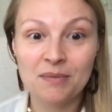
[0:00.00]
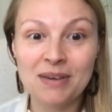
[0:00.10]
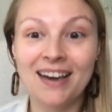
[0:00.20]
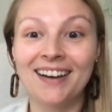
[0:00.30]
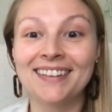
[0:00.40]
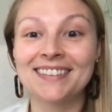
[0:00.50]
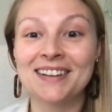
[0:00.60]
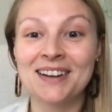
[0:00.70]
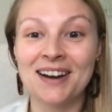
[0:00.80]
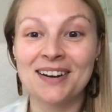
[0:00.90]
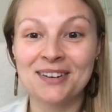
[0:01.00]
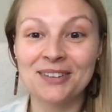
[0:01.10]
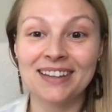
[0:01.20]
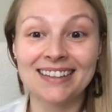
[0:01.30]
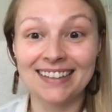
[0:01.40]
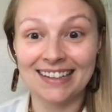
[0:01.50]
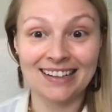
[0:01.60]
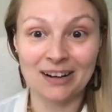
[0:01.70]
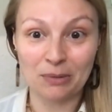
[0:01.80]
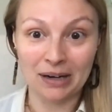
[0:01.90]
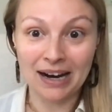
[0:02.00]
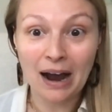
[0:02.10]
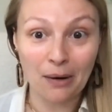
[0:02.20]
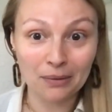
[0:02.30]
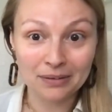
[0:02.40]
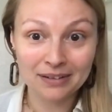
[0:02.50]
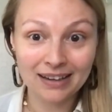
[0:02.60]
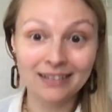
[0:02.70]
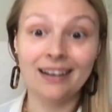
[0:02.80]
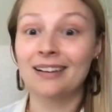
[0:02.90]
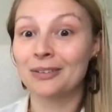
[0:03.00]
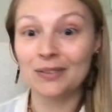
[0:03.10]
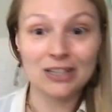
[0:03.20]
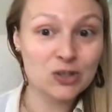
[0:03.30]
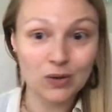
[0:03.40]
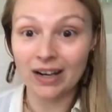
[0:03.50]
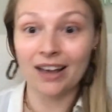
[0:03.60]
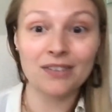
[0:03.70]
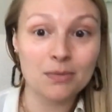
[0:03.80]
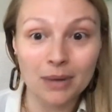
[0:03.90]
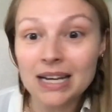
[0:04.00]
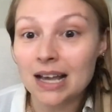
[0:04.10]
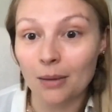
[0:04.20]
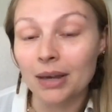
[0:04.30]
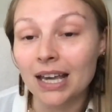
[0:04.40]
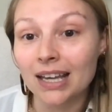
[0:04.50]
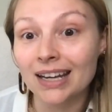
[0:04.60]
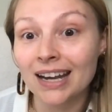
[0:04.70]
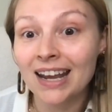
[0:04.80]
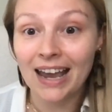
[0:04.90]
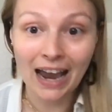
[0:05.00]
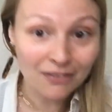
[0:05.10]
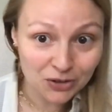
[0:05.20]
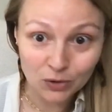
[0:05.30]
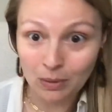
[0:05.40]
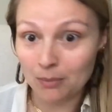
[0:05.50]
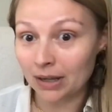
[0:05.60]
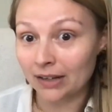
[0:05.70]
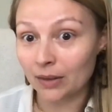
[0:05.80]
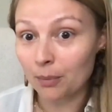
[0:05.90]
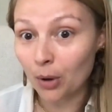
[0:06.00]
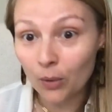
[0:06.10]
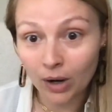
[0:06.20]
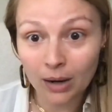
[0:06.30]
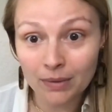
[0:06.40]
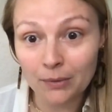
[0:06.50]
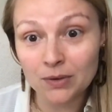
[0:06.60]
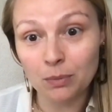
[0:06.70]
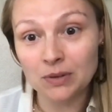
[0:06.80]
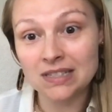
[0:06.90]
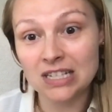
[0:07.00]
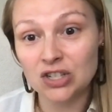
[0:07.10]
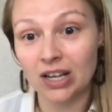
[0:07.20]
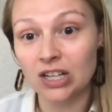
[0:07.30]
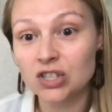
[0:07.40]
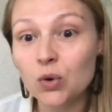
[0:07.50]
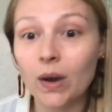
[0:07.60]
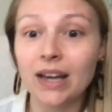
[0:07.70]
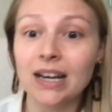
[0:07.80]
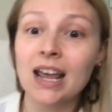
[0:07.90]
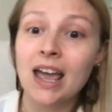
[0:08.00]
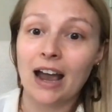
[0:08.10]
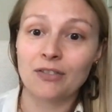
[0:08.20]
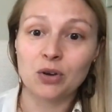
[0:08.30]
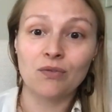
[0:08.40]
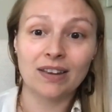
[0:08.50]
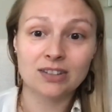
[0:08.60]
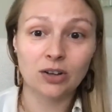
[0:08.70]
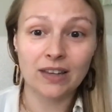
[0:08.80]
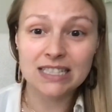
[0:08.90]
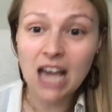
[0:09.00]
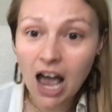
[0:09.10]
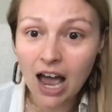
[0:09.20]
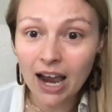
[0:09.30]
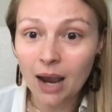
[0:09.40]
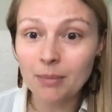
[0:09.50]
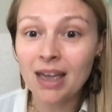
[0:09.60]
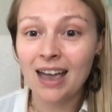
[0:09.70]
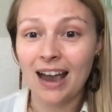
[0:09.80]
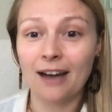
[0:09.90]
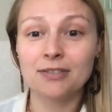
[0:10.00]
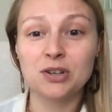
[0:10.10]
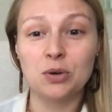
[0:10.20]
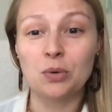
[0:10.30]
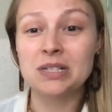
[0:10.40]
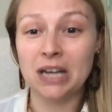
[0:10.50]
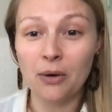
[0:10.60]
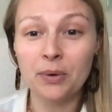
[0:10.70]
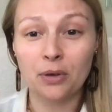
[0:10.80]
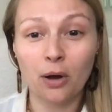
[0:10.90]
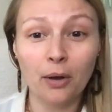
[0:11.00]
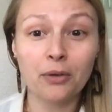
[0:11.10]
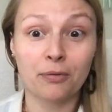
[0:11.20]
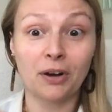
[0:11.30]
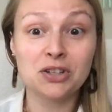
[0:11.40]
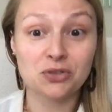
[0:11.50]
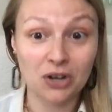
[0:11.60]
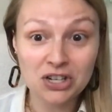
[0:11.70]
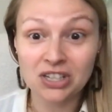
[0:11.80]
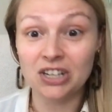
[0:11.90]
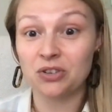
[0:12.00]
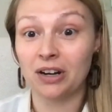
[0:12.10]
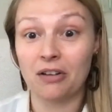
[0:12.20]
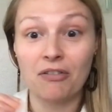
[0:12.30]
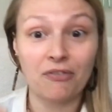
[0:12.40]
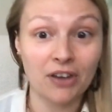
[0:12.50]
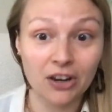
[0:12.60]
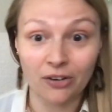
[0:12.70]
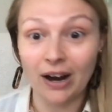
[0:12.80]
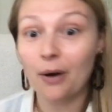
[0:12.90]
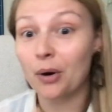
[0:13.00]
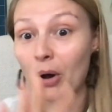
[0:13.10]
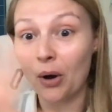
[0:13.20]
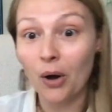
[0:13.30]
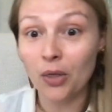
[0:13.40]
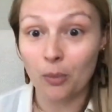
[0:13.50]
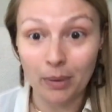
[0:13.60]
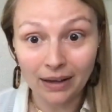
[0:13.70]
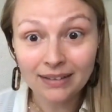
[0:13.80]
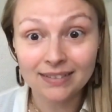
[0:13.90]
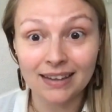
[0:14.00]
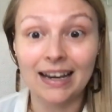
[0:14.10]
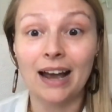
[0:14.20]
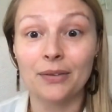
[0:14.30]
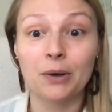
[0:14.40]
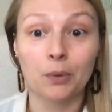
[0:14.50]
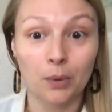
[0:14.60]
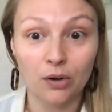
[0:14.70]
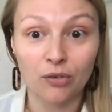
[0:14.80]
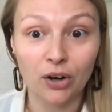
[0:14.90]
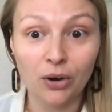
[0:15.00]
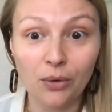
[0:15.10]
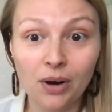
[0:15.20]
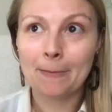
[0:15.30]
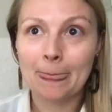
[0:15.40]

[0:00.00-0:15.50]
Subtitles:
Because not only did it not work out, and not only do you not have any money coming in after you spent money on the program that was supposed to teach you how to do it, after you invested all that time, after you dealt with all the frustration and trying to figure out all the bits and how they would work for you.